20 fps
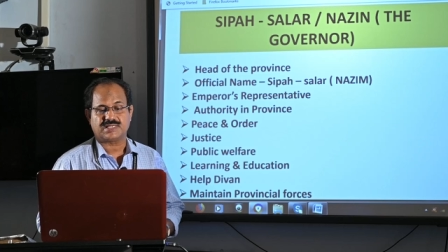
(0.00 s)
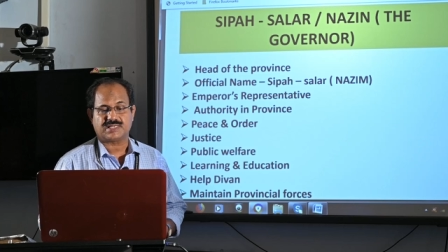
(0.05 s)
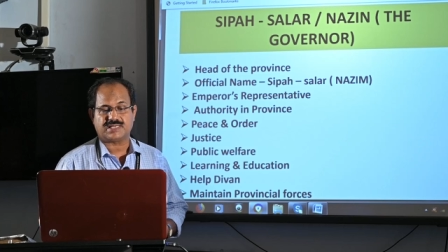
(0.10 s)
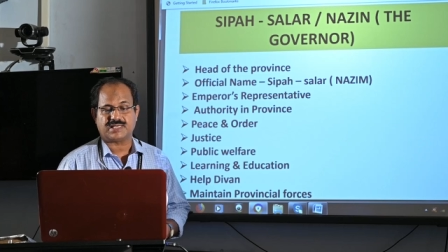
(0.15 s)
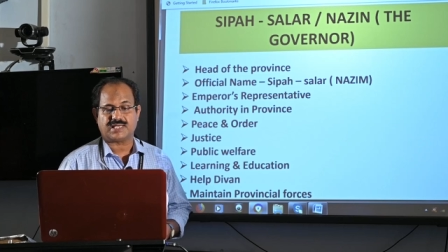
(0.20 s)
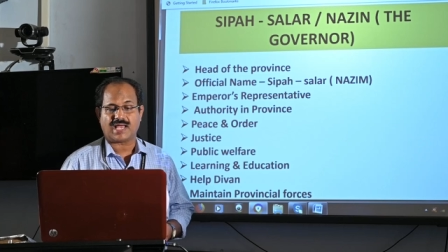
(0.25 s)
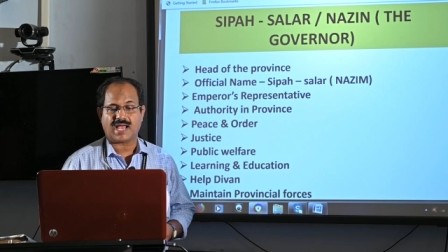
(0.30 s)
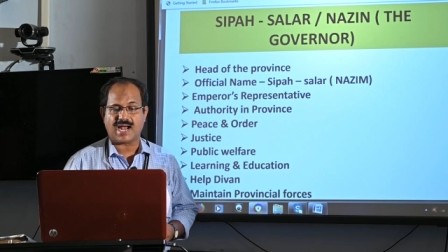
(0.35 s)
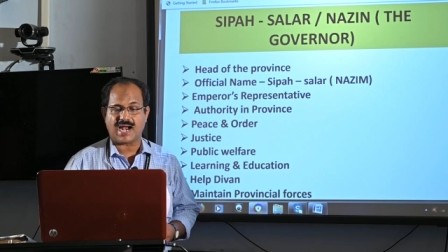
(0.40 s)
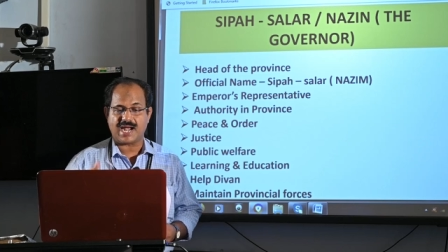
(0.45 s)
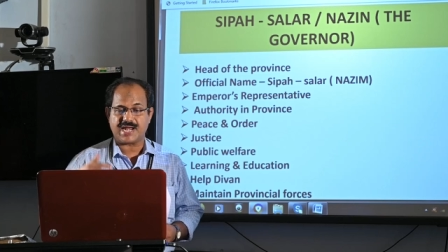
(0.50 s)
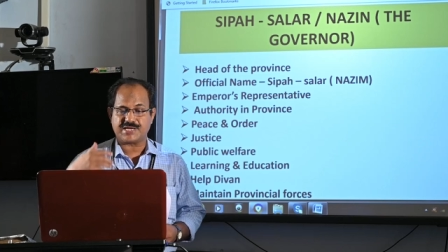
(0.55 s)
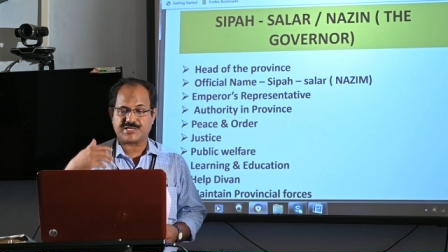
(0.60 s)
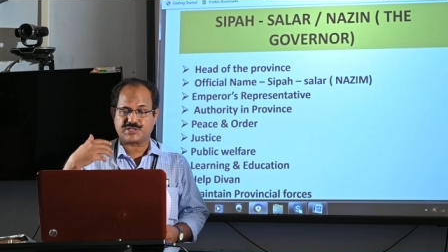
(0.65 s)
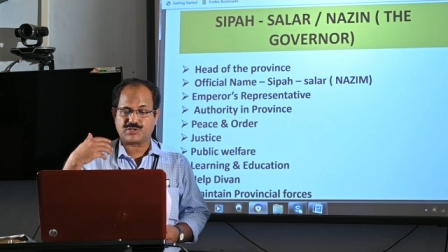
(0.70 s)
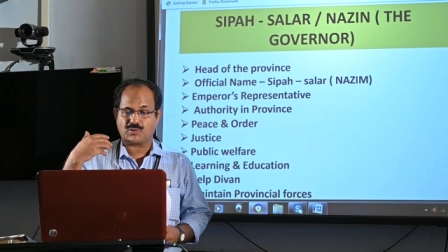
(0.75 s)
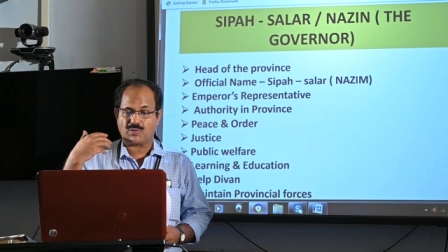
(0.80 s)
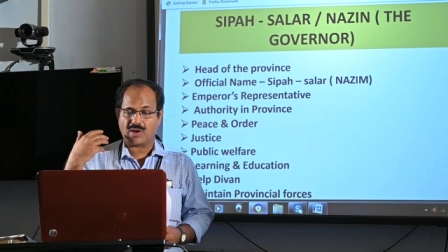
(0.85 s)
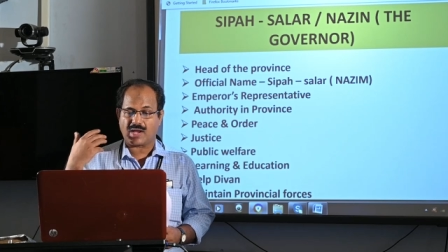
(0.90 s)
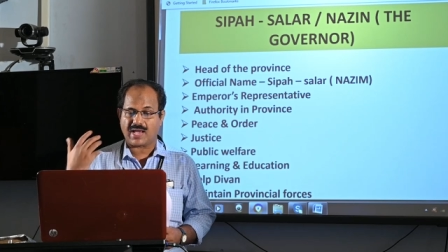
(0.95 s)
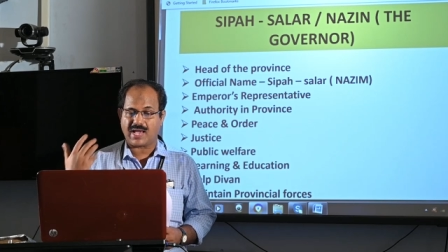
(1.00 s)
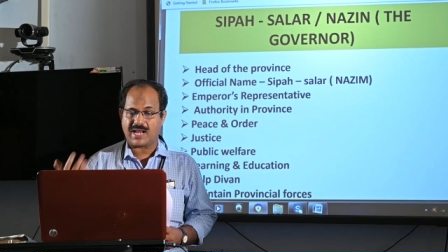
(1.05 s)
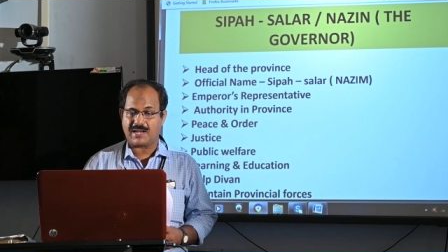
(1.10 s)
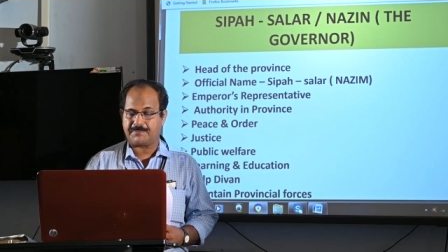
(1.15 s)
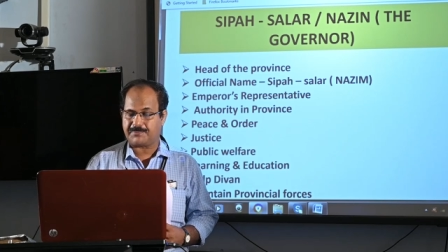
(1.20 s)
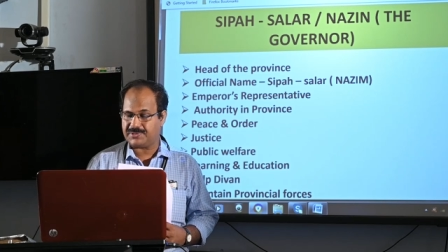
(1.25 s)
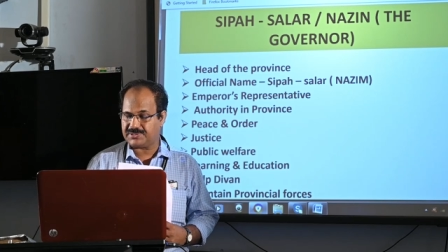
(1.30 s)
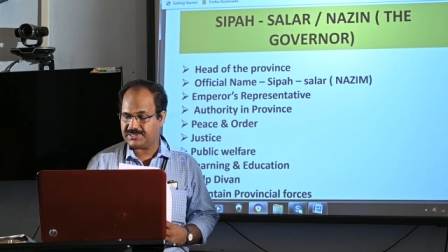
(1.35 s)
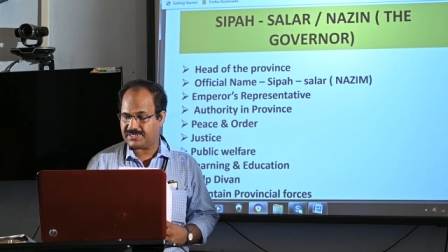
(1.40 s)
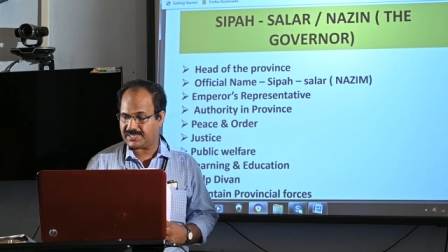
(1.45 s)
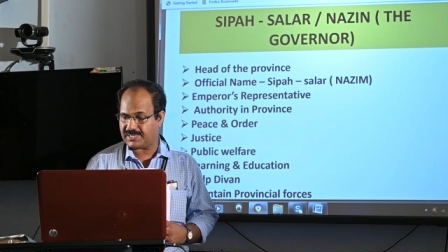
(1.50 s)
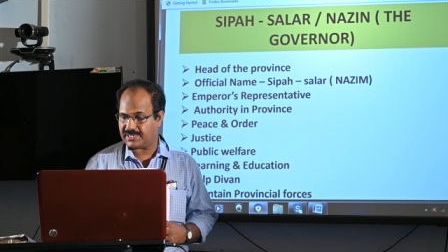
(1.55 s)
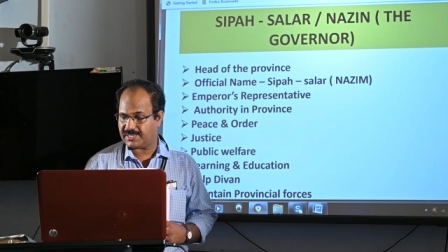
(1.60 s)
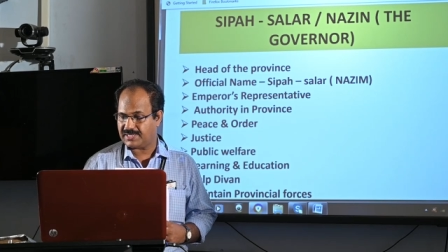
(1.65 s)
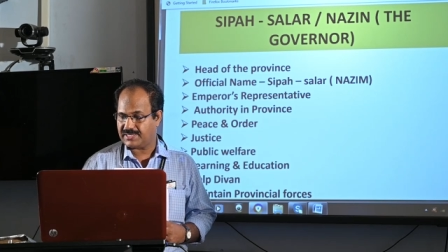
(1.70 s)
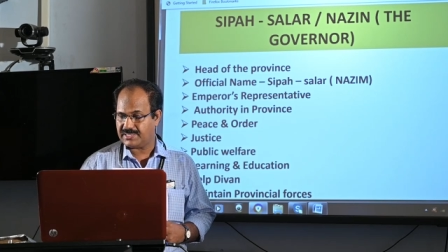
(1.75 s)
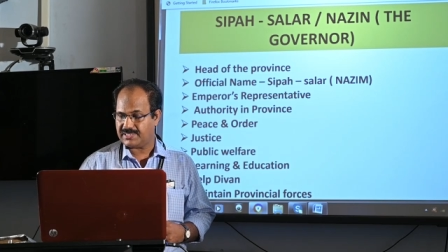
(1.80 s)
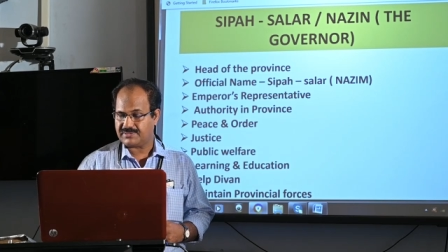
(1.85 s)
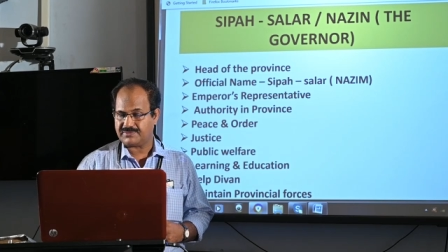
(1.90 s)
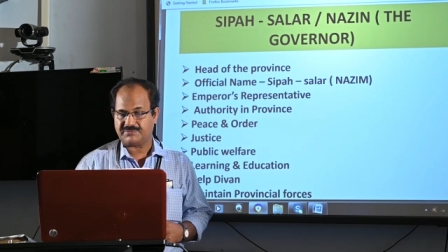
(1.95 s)
he had to help the
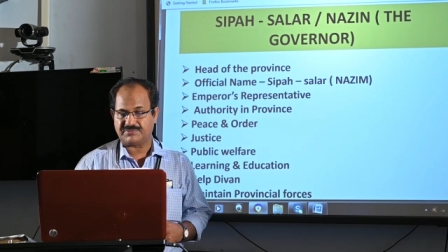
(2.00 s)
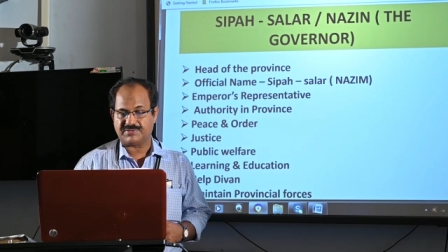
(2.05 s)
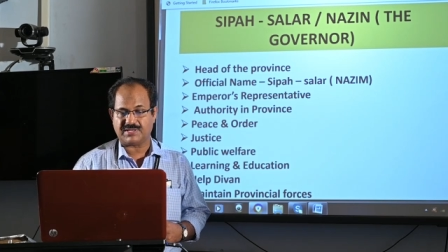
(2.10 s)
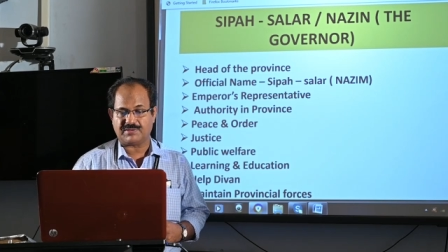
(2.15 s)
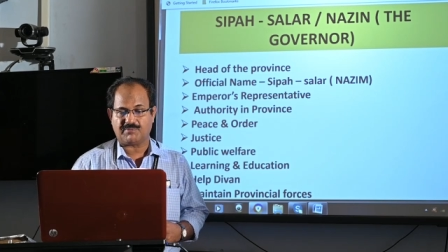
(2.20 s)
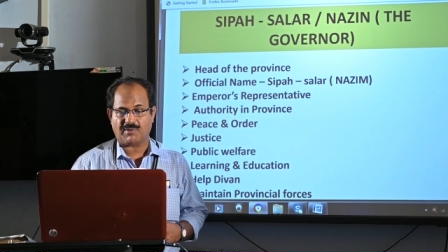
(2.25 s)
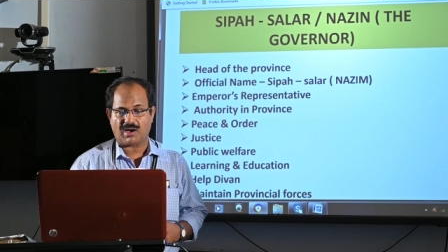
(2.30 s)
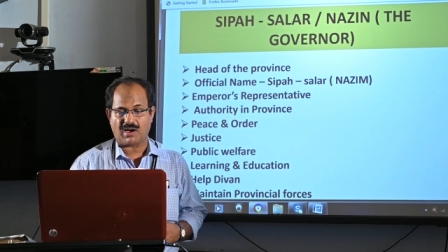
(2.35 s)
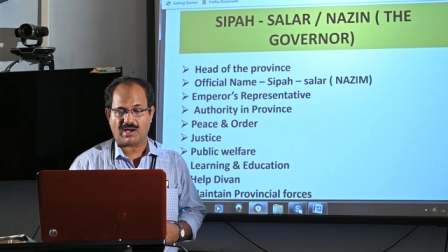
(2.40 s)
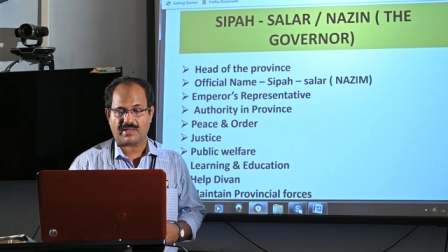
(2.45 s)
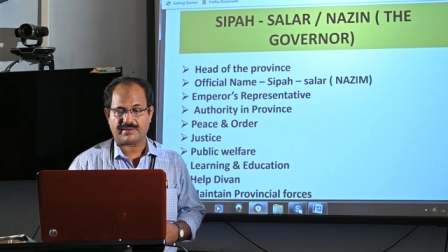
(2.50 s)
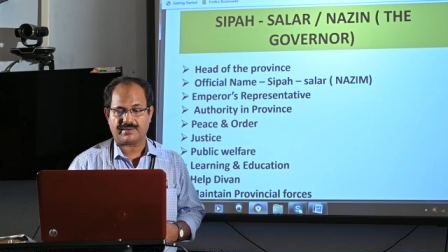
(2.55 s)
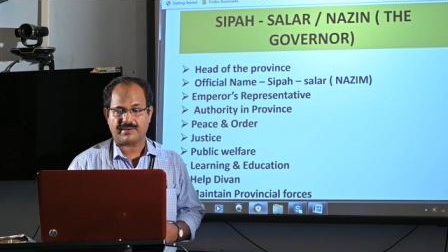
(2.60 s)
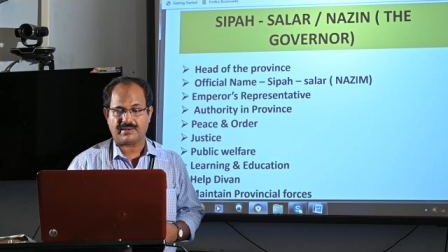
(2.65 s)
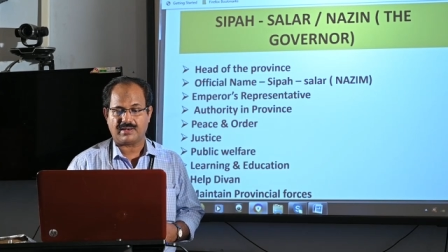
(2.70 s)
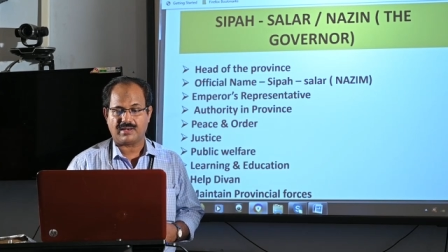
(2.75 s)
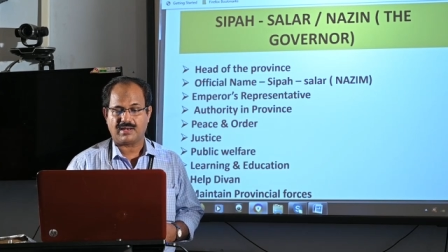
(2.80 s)
Divan.